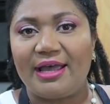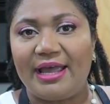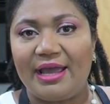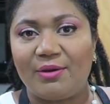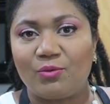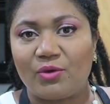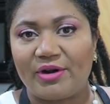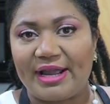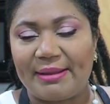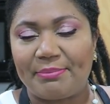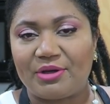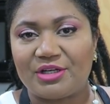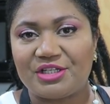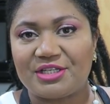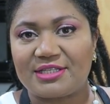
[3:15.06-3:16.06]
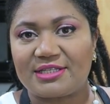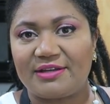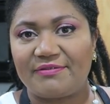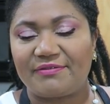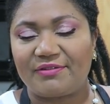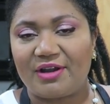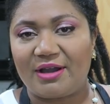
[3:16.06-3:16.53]
and where I purchased
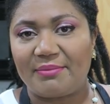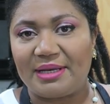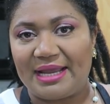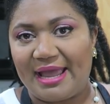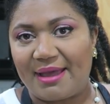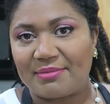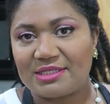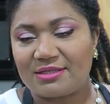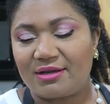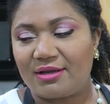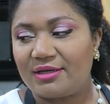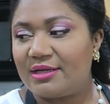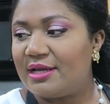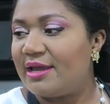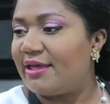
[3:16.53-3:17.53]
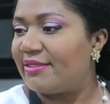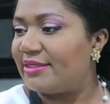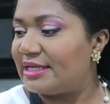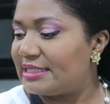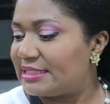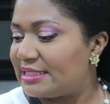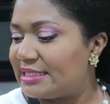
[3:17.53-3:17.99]
it from in Amazon.
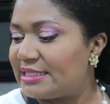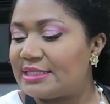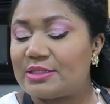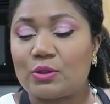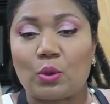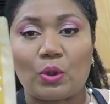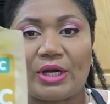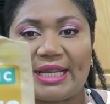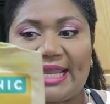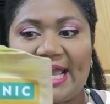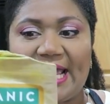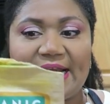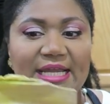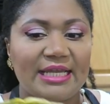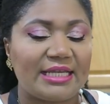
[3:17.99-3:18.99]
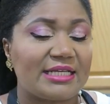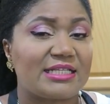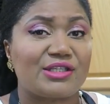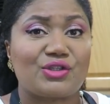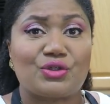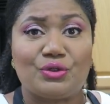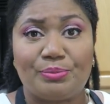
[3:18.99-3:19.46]
This is organic,
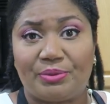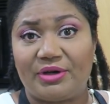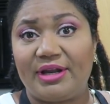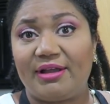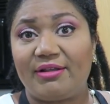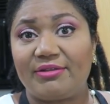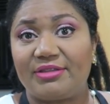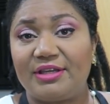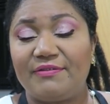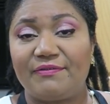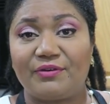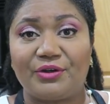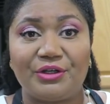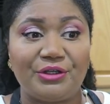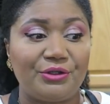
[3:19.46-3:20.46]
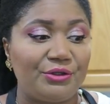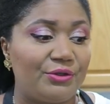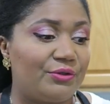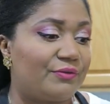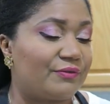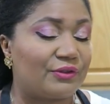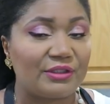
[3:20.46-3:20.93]
it's super healthy for
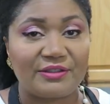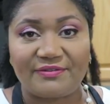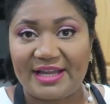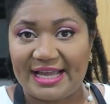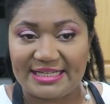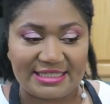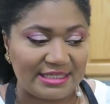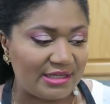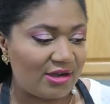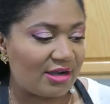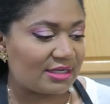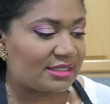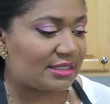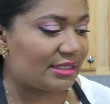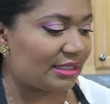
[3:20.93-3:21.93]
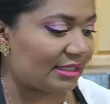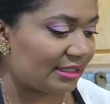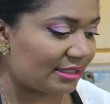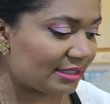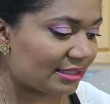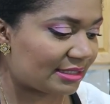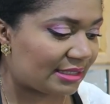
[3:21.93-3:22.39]
you, full of
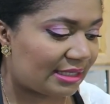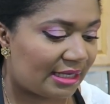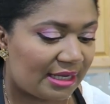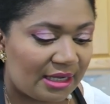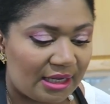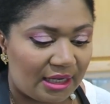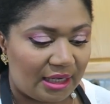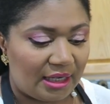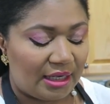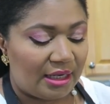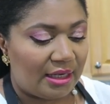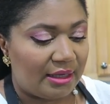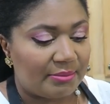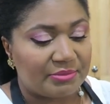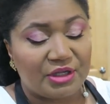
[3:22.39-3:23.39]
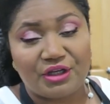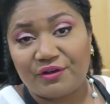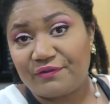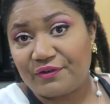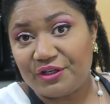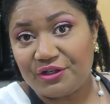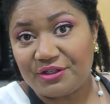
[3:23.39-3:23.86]
antioxidants.
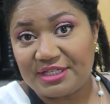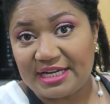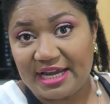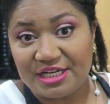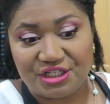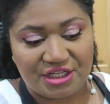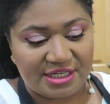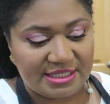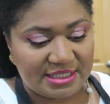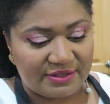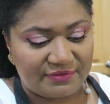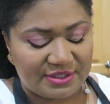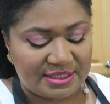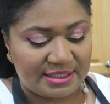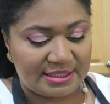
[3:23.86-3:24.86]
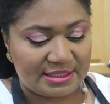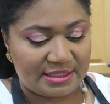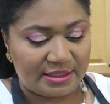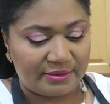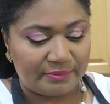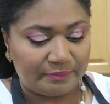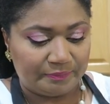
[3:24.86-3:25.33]
Good for your digestive
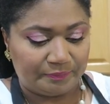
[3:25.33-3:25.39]
system.